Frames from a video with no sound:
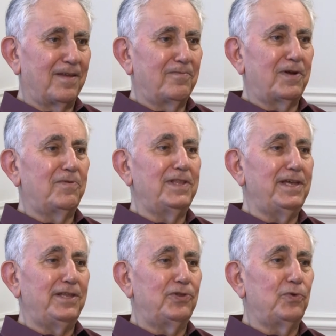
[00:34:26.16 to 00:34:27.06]
where we
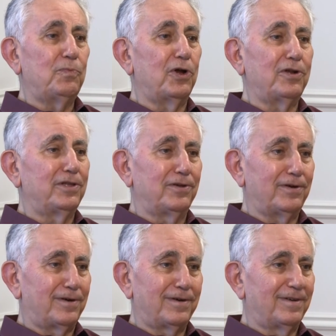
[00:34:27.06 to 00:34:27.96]
need to
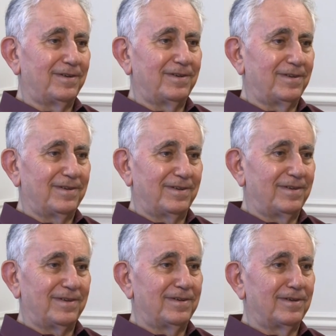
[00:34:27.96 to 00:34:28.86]
monitor
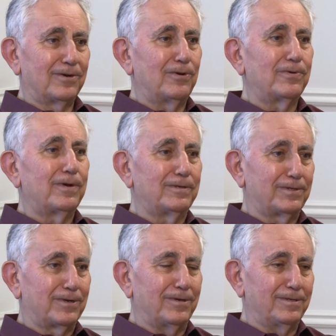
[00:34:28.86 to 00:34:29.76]

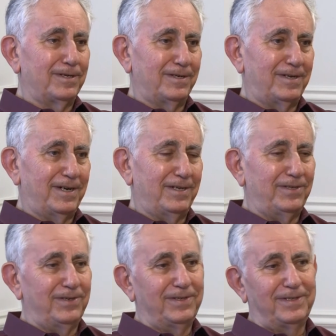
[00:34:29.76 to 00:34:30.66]
glucose
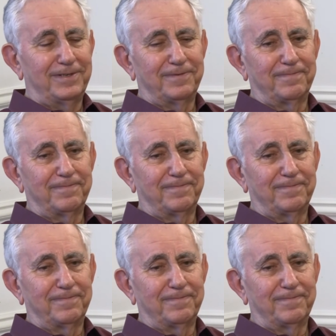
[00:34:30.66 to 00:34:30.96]
concentrations.